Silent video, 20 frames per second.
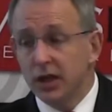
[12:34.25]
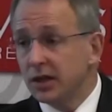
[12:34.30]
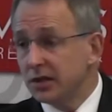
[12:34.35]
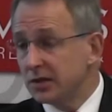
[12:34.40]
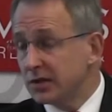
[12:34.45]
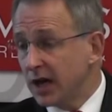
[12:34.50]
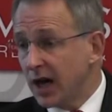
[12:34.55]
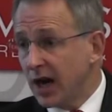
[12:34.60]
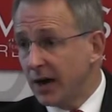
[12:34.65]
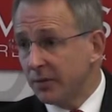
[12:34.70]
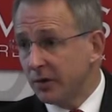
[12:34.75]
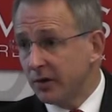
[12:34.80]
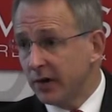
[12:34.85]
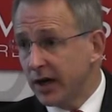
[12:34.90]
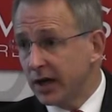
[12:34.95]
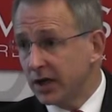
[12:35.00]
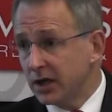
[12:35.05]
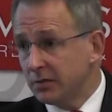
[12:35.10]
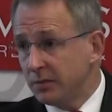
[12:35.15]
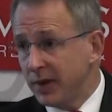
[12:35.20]
is to
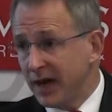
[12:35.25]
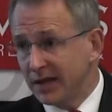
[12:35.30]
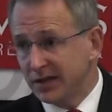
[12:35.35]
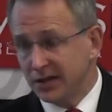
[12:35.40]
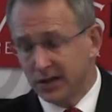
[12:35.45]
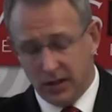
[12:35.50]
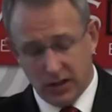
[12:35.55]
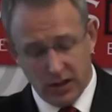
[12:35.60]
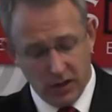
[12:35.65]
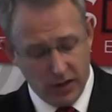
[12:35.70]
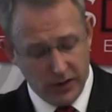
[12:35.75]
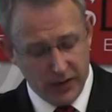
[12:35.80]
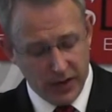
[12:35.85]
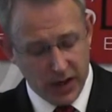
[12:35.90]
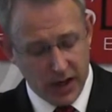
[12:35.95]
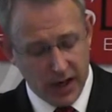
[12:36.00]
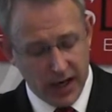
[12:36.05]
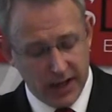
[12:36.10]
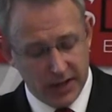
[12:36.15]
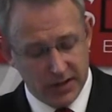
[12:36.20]
upgrade capacity on
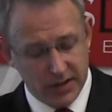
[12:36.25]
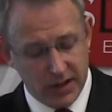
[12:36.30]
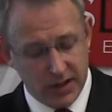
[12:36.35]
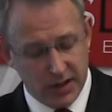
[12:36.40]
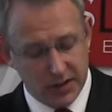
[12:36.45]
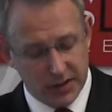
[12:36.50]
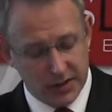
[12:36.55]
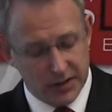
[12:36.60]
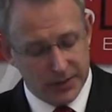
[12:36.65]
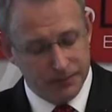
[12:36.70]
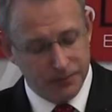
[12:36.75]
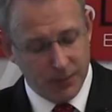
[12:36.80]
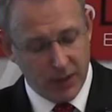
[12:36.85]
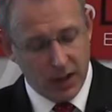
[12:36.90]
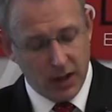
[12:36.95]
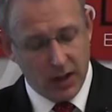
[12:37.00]
the ISS.